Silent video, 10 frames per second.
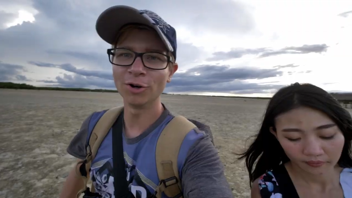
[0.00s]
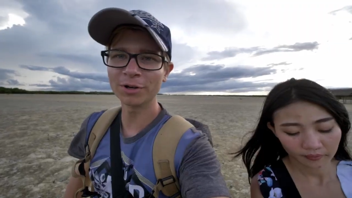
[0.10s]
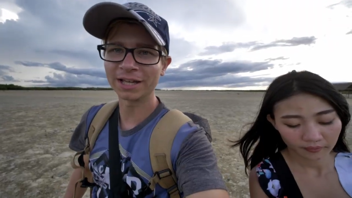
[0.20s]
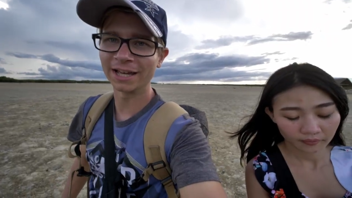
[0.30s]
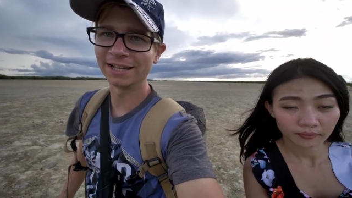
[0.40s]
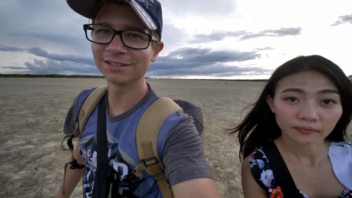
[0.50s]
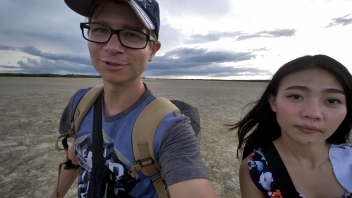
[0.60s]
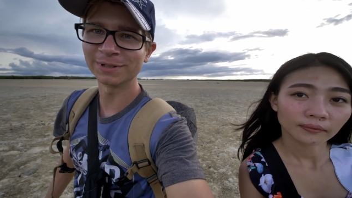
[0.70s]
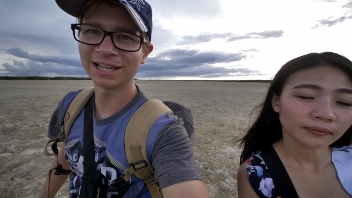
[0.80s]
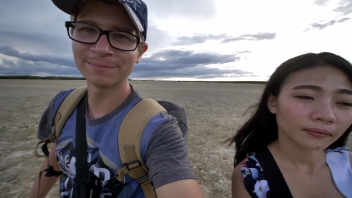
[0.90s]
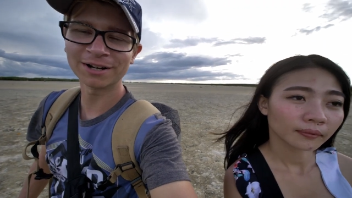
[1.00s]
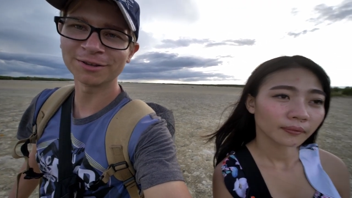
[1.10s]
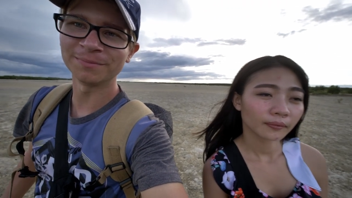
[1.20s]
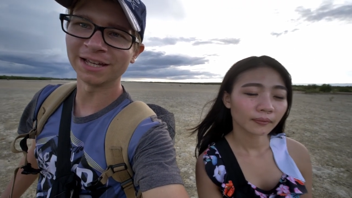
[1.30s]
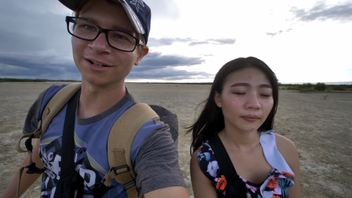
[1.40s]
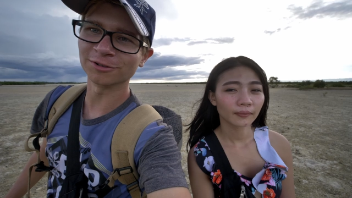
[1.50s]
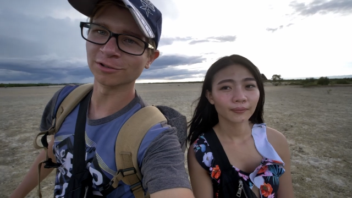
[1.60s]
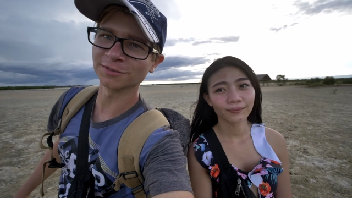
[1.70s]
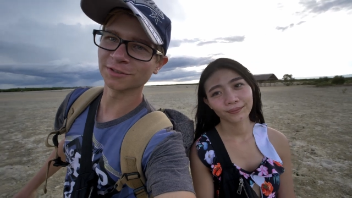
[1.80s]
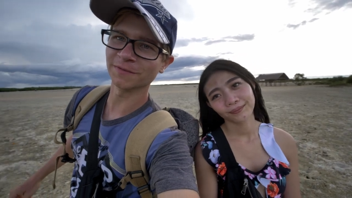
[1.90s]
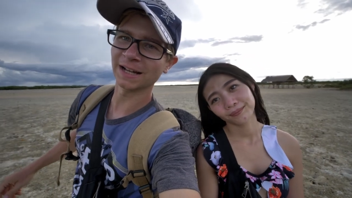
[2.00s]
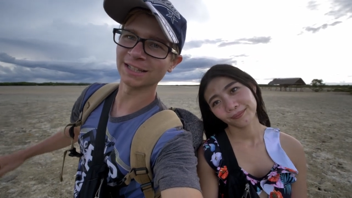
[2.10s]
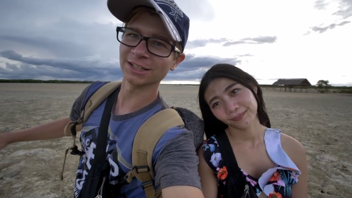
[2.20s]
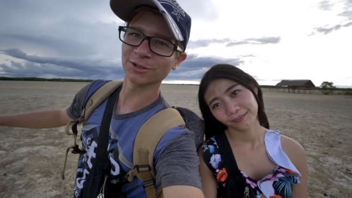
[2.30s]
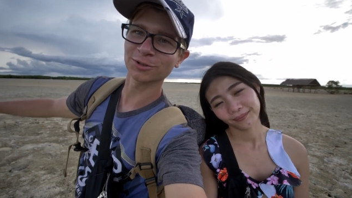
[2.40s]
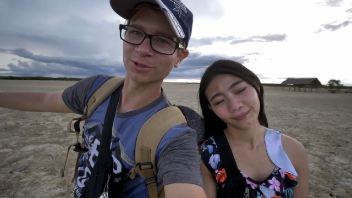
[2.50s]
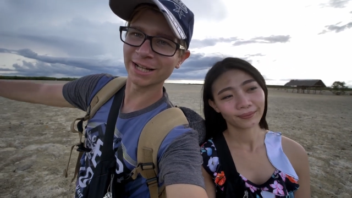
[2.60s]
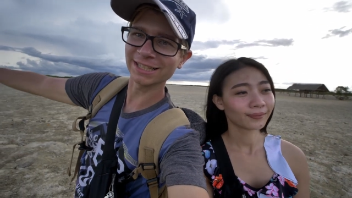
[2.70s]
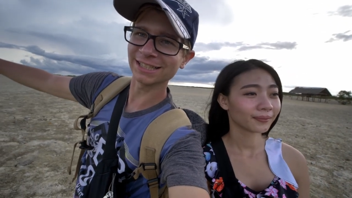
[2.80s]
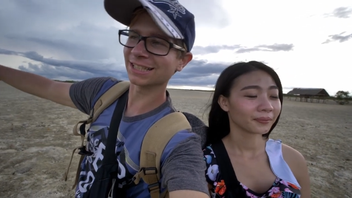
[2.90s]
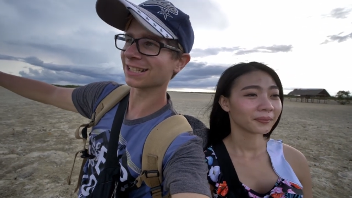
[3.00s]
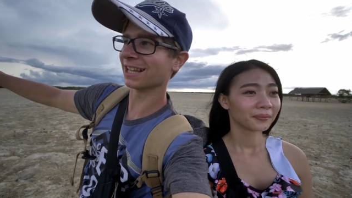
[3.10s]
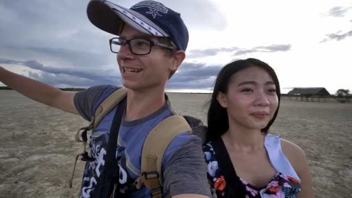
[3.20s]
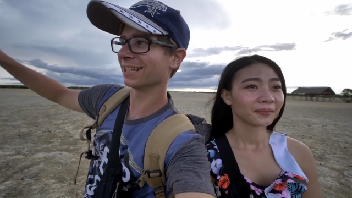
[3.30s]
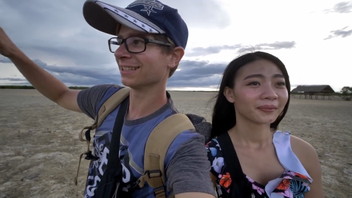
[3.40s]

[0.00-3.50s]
Speaker 1: Okay, so we came out of the mangroves to find the craziest like